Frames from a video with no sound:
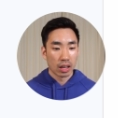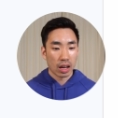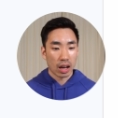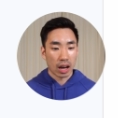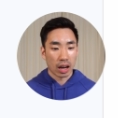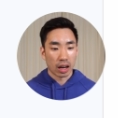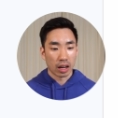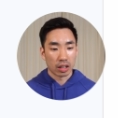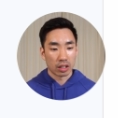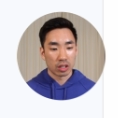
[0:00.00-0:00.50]

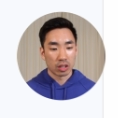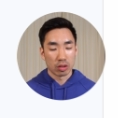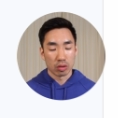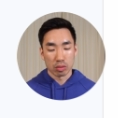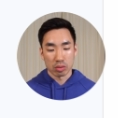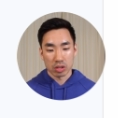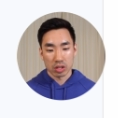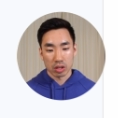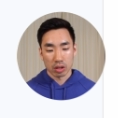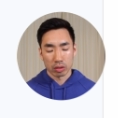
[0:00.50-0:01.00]
uh, to
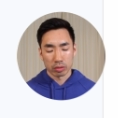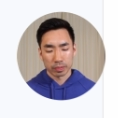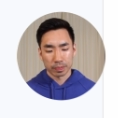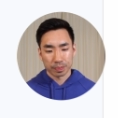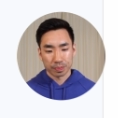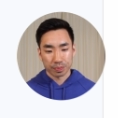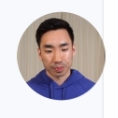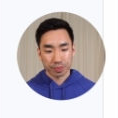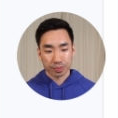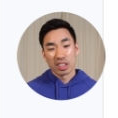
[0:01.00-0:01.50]
do so.
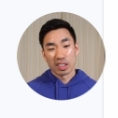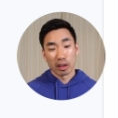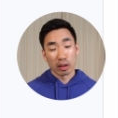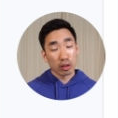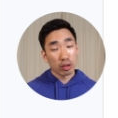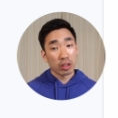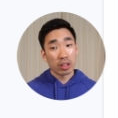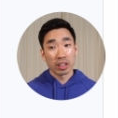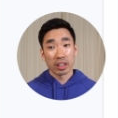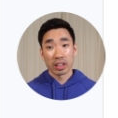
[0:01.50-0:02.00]
The
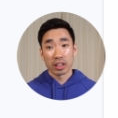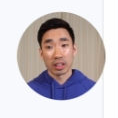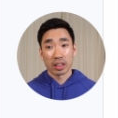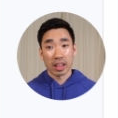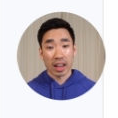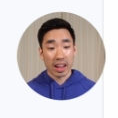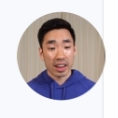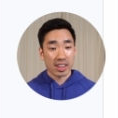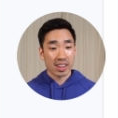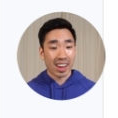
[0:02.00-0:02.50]
other thing
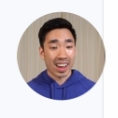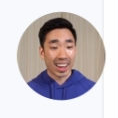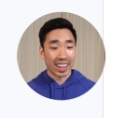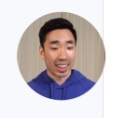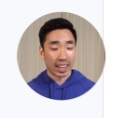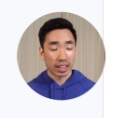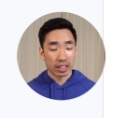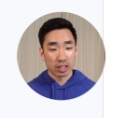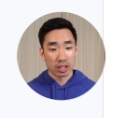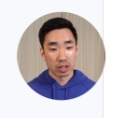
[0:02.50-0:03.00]
that I
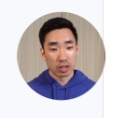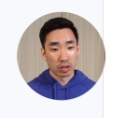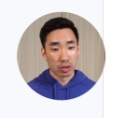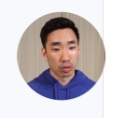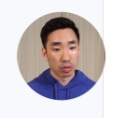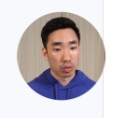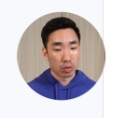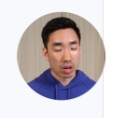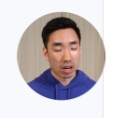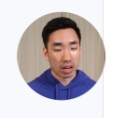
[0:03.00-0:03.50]
like to
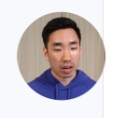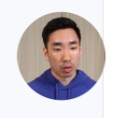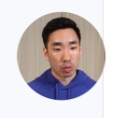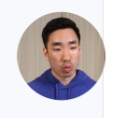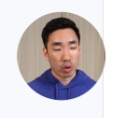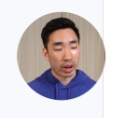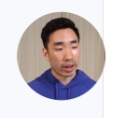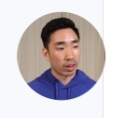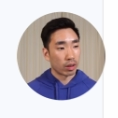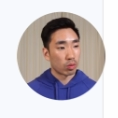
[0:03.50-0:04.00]
do uh,
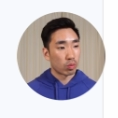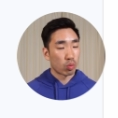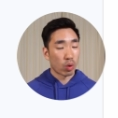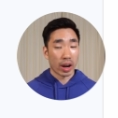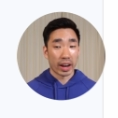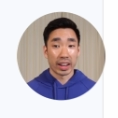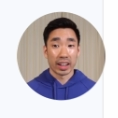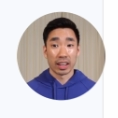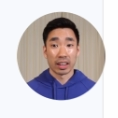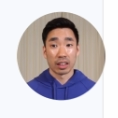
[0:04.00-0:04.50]
when
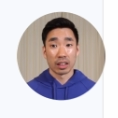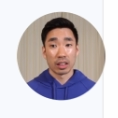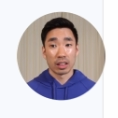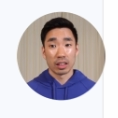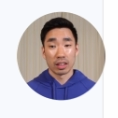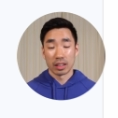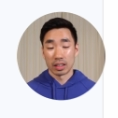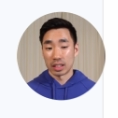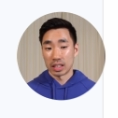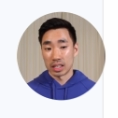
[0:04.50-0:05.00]
writing
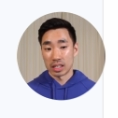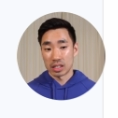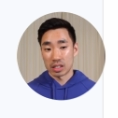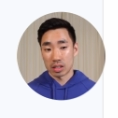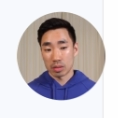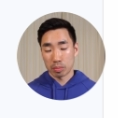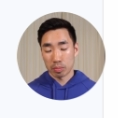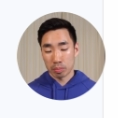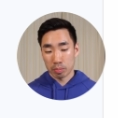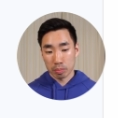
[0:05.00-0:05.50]

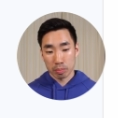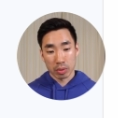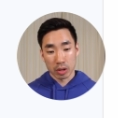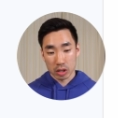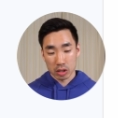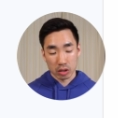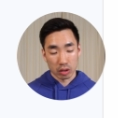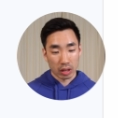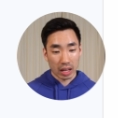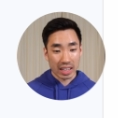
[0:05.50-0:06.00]
these
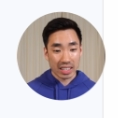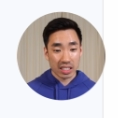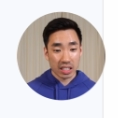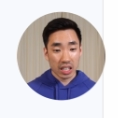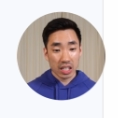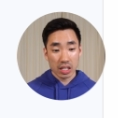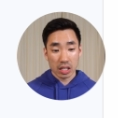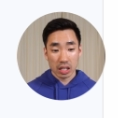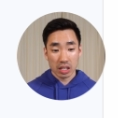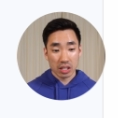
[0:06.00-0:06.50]
personal
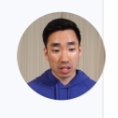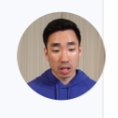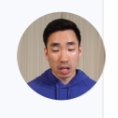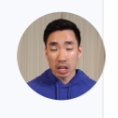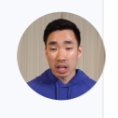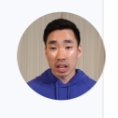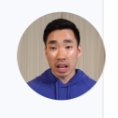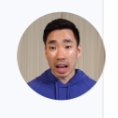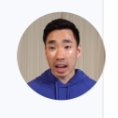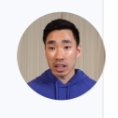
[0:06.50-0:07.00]
essays is
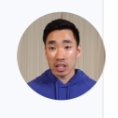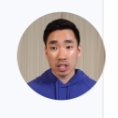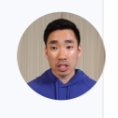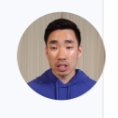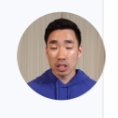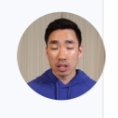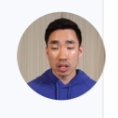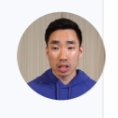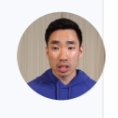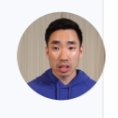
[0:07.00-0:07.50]

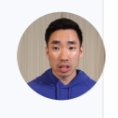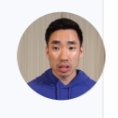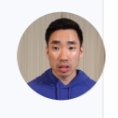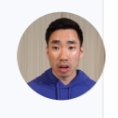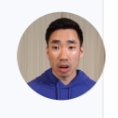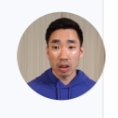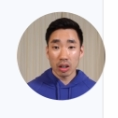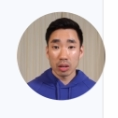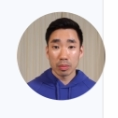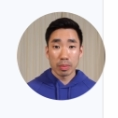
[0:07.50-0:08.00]
actually
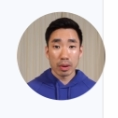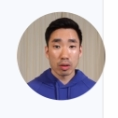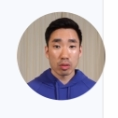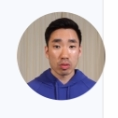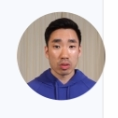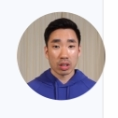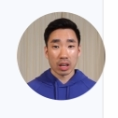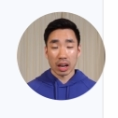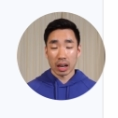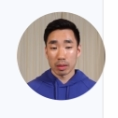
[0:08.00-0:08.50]
talk
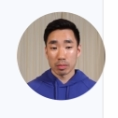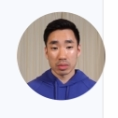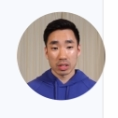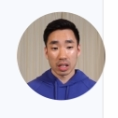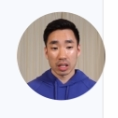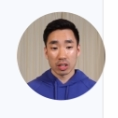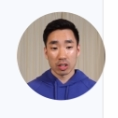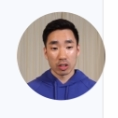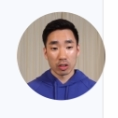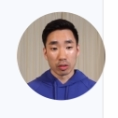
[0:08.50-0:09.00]
about times
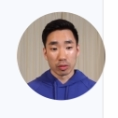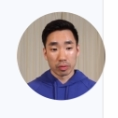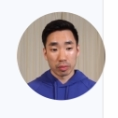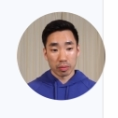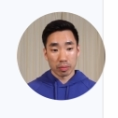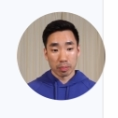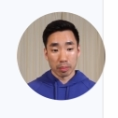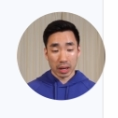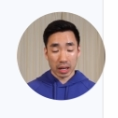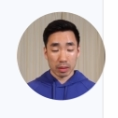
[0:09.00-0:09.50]
that
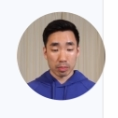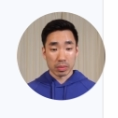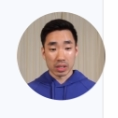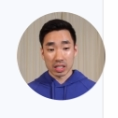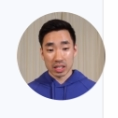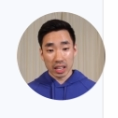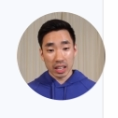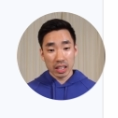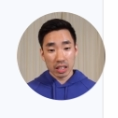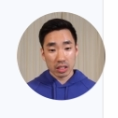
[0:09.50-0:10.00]
you've made
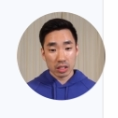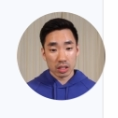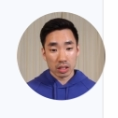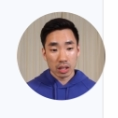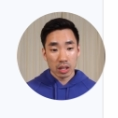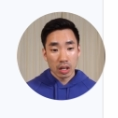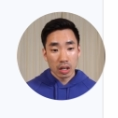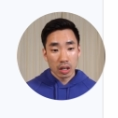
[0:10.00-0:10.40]
mistakes.